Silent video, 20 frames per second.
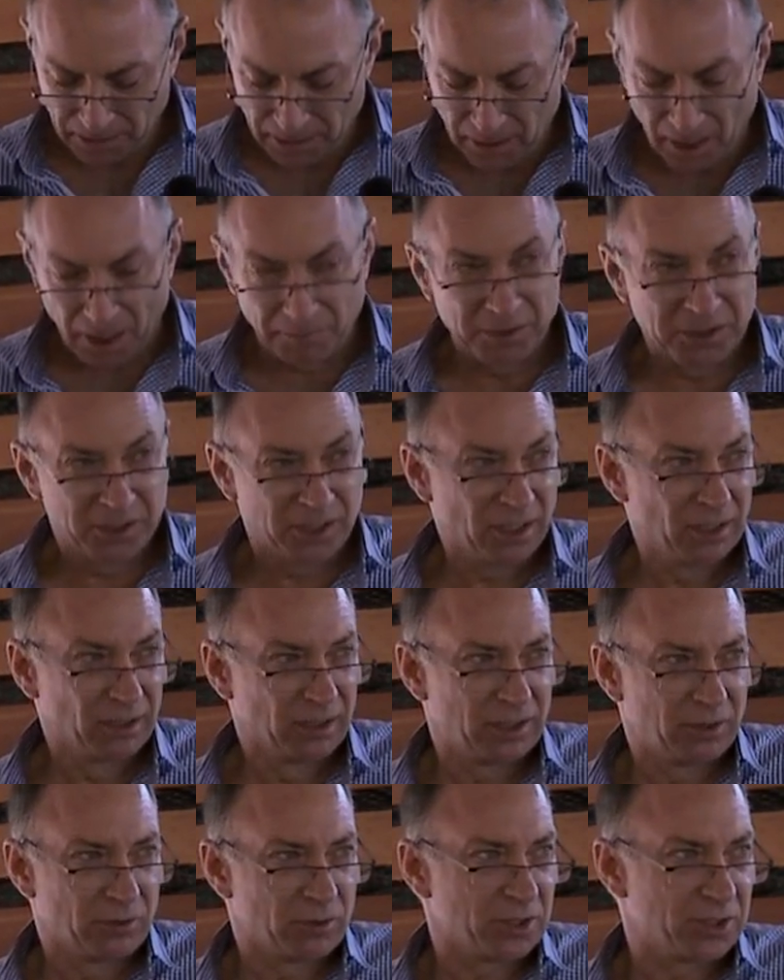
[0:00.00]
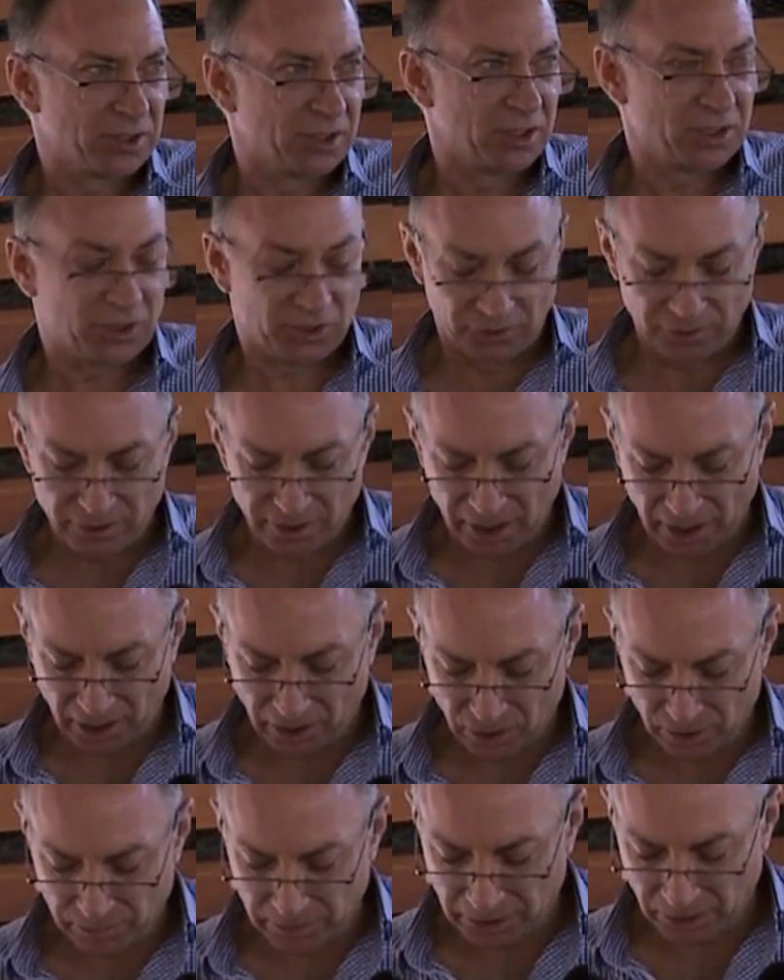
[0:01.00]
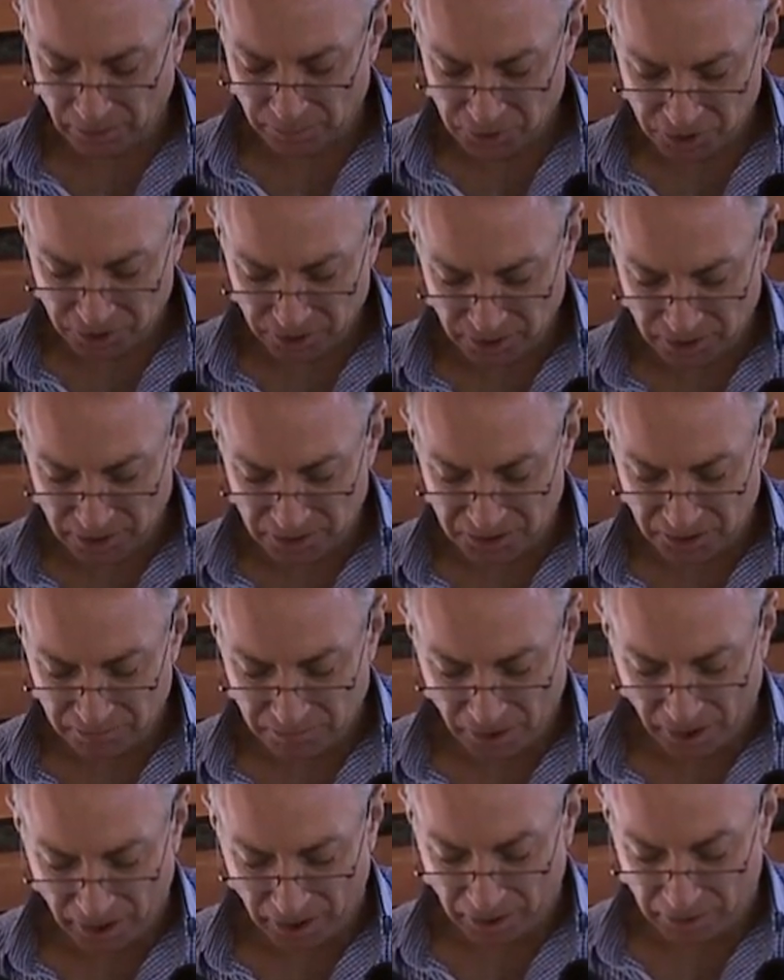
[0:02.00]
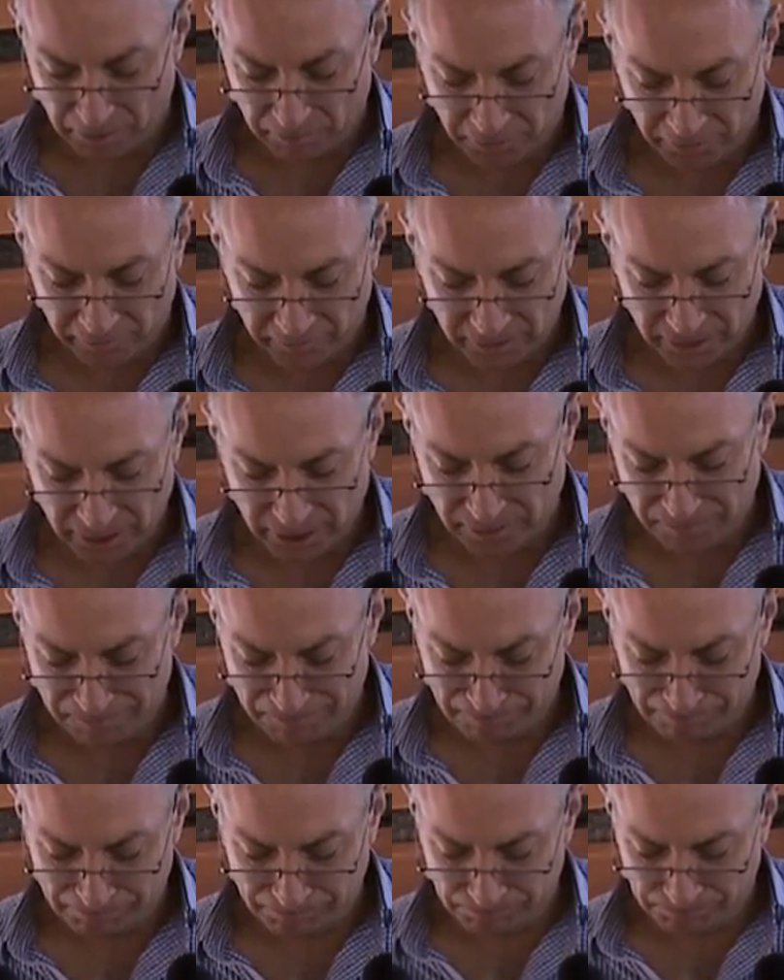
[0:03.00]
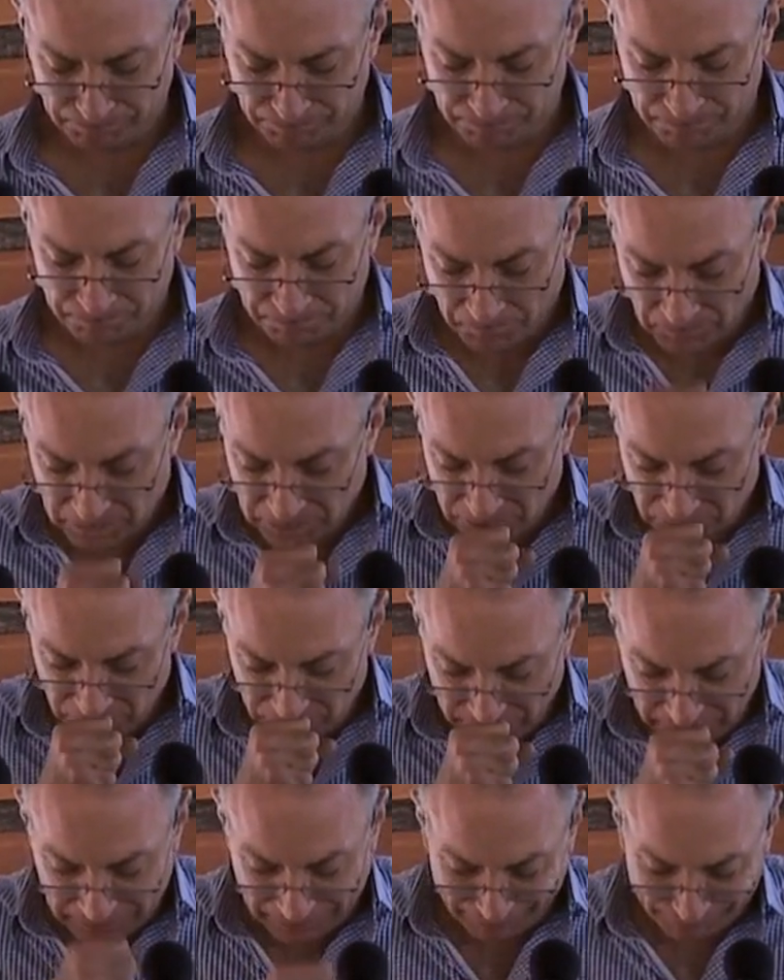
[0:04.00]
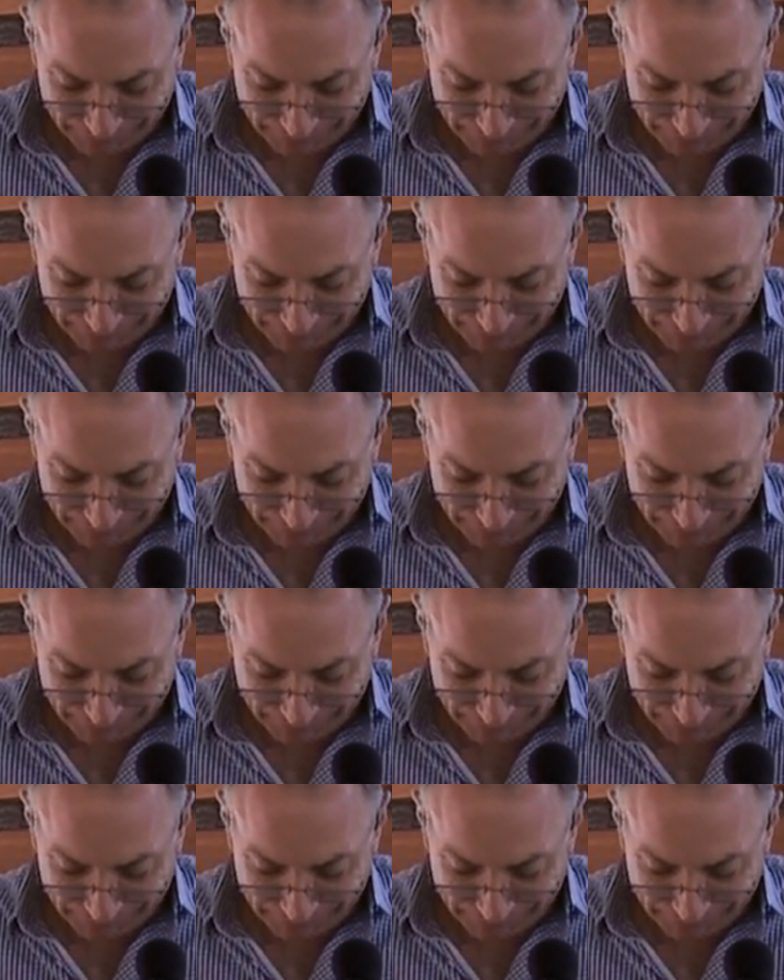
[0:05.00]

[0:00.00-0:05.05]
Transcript: and particularly to assist through the economic opportunities that mining can provide. Excuse me.